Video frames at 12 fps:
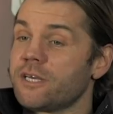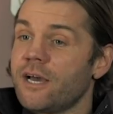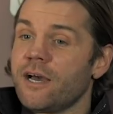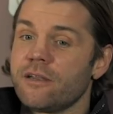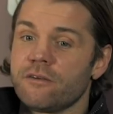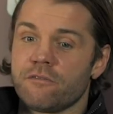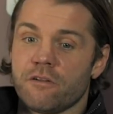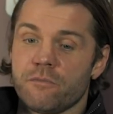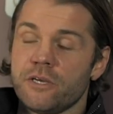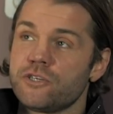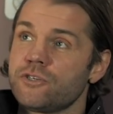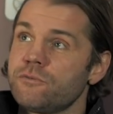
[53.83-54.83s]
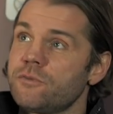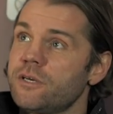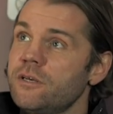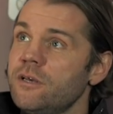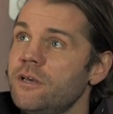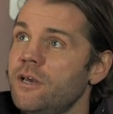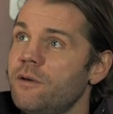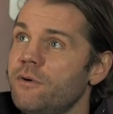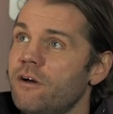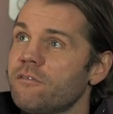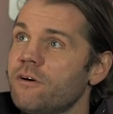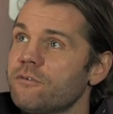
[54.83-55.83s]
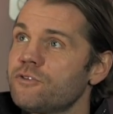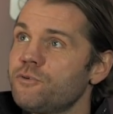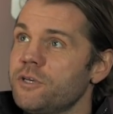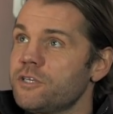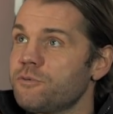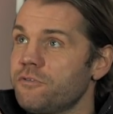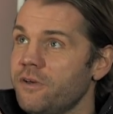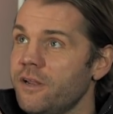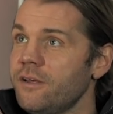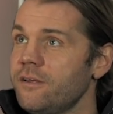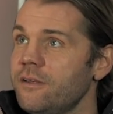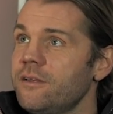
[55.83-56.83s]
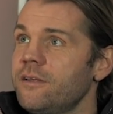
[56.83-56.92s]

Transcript: can, and formation, and we have little tweaks within it